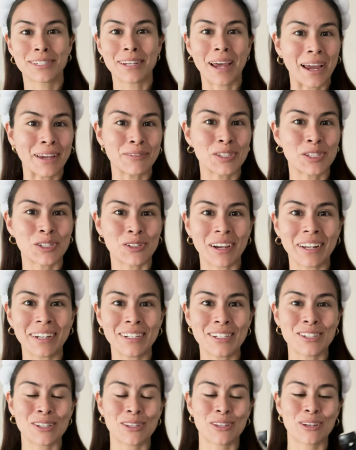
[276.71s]
dive straight
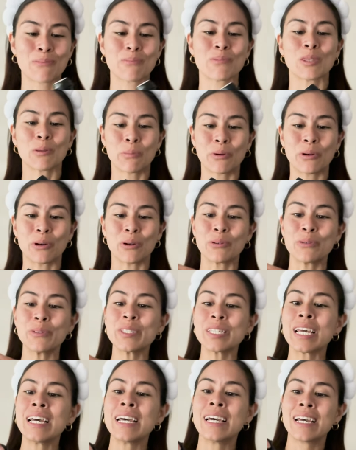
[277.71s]
into the, the
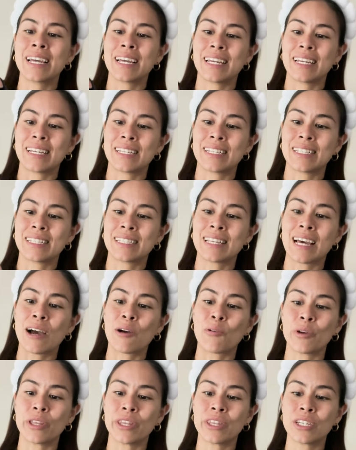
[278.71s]
pros is
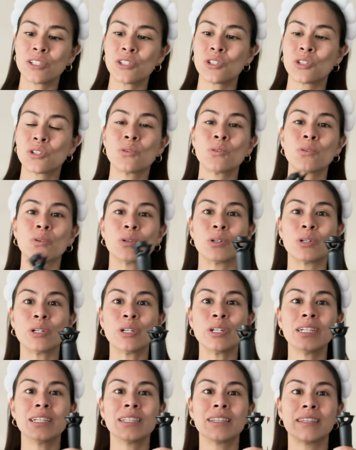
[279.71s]
that with this
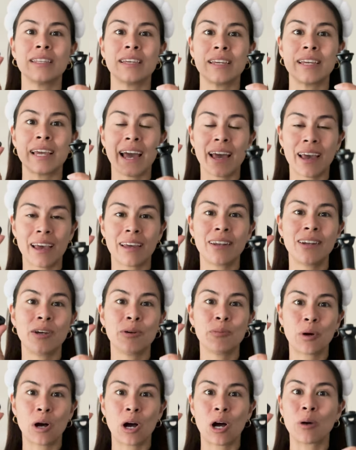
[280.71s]
tool, the head
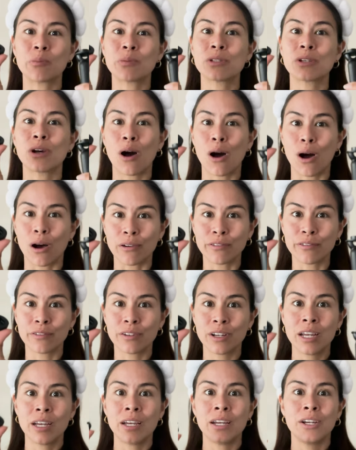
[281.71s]
pops off.
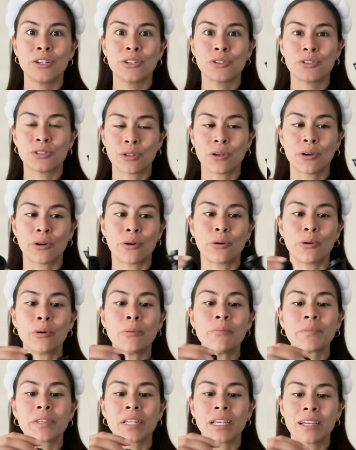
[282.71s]

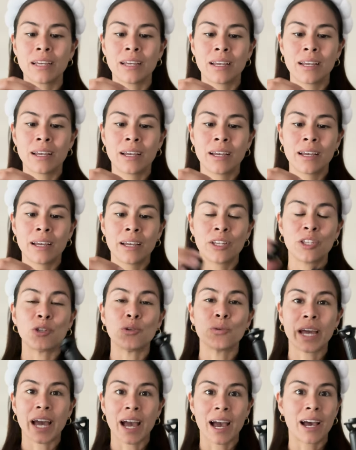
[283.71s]
So
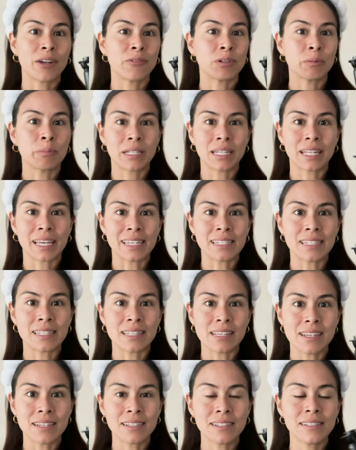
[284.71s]
you can replace
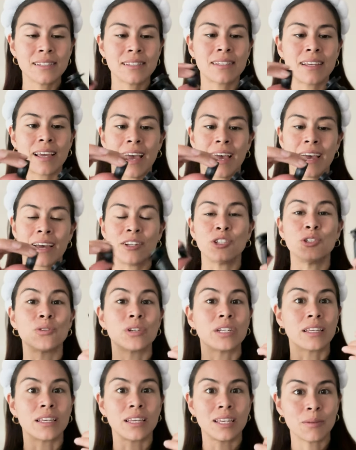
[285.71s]
these and you
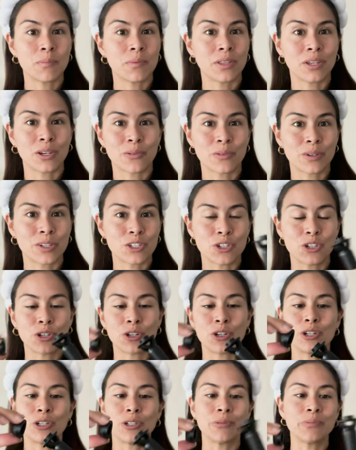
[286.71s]
can keep the
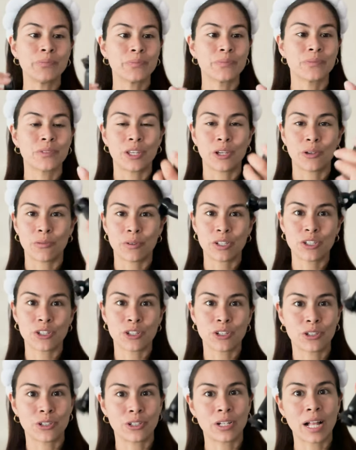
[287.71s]
original, the
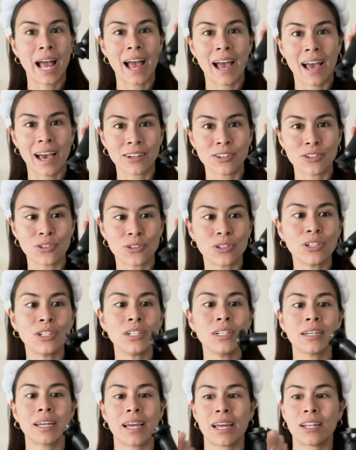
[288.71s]
original
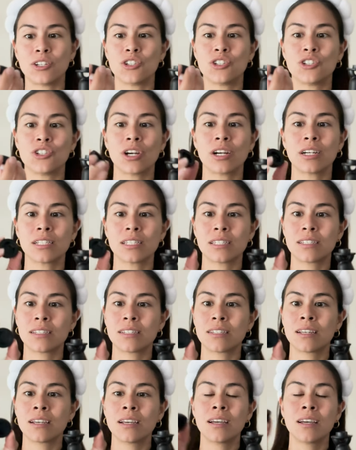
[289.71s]
handle and just